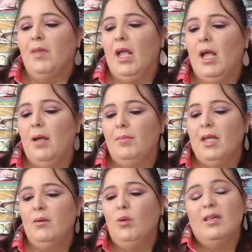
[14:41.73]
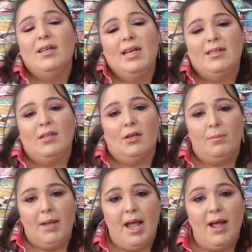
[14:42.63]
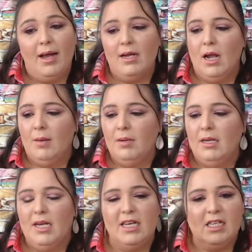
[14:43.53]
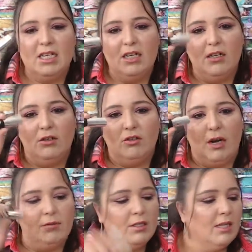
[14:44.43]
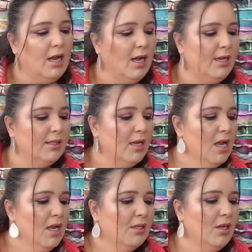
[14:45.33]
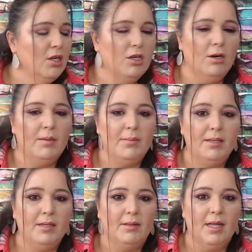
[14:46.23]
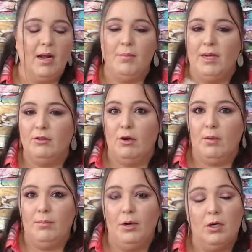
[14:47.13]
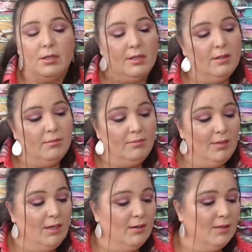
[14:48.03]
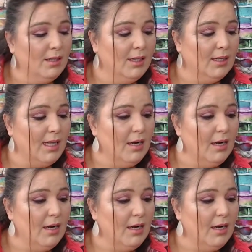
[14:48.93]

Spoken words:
It wasn't necessarily bad. I mean, it's a good little travel size. So, you know, it might be something that I might throw in my purse and, you know, something like that.